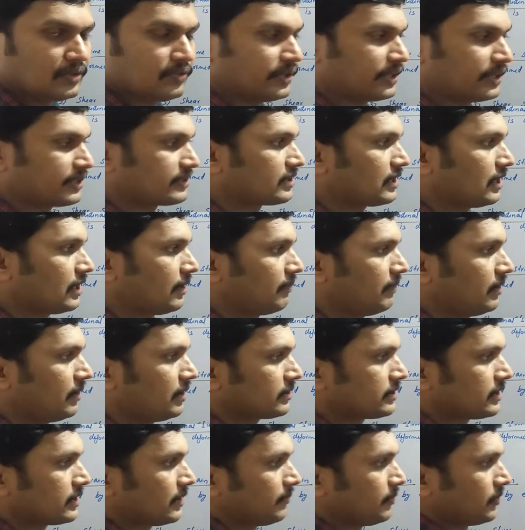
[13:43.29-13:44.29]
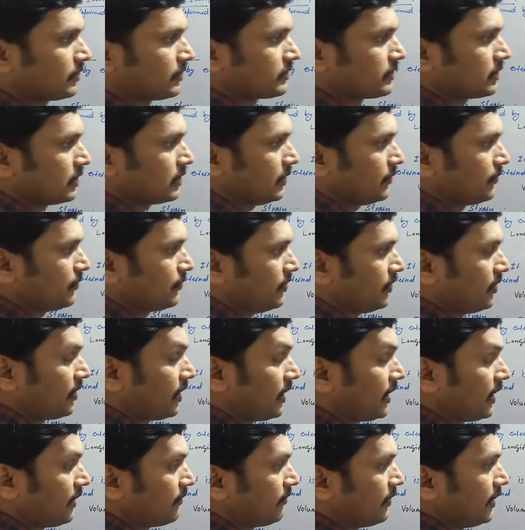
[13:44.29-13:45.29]
For example, suppose if
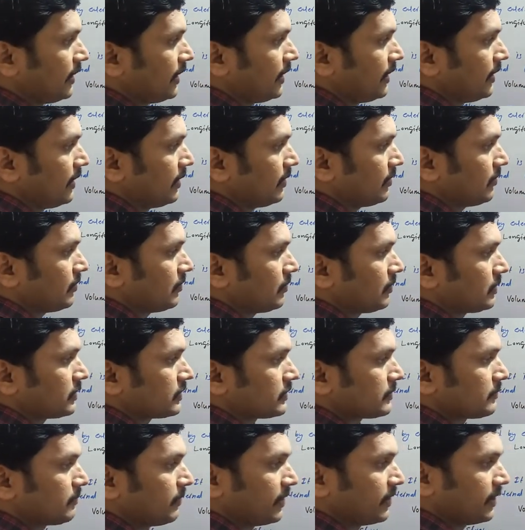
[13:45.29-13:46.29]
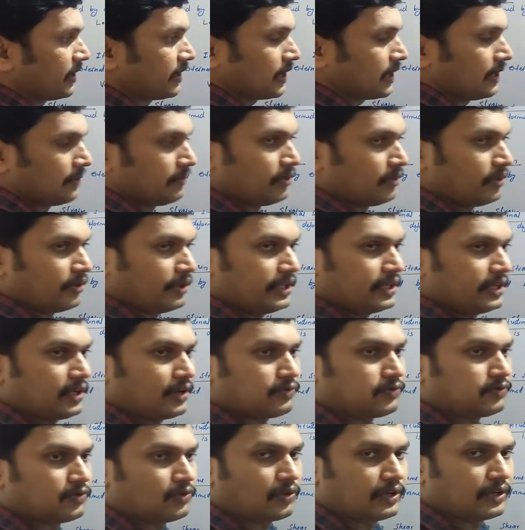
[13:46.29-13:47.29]
you have a spherical body
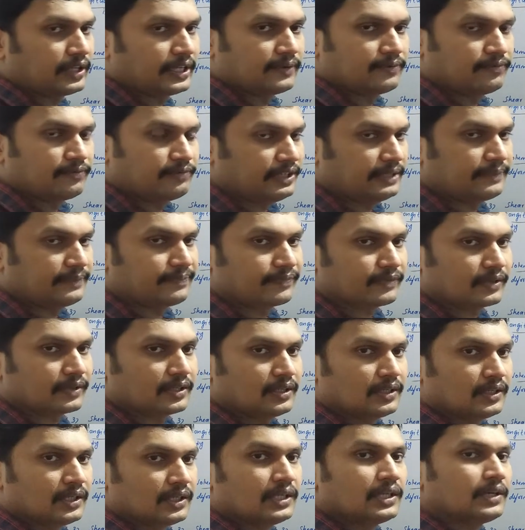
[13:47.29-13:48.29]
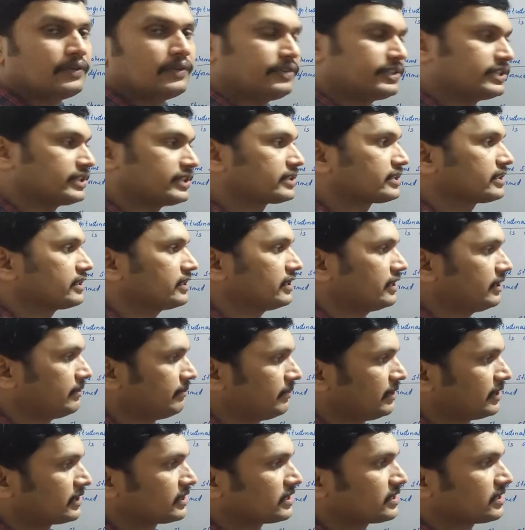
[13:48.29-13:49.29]
of volume V which is
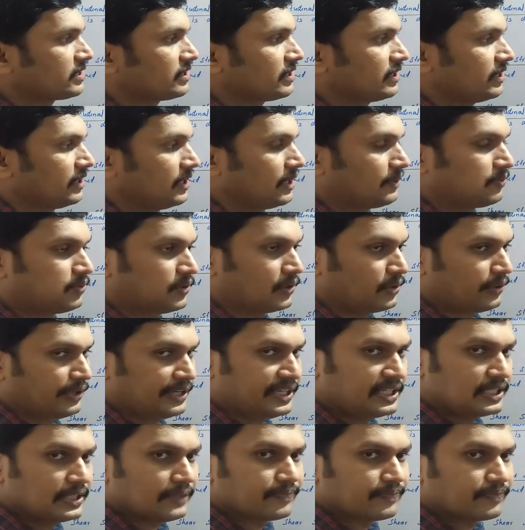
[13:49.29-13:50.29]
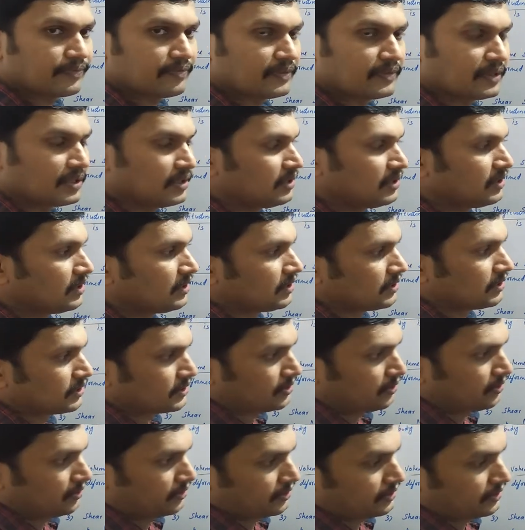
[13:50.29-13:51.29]
immersed in a fluid,
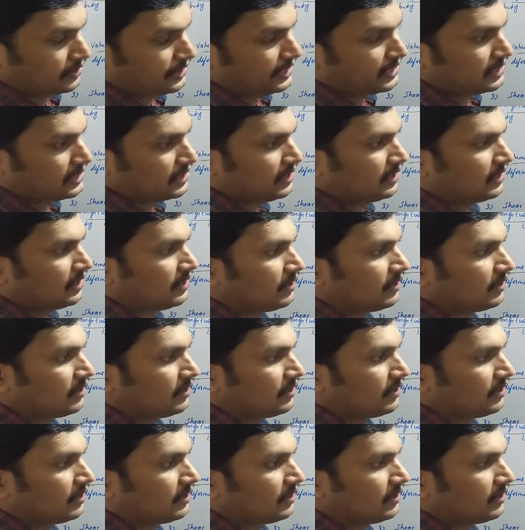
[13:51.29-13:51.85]
so now that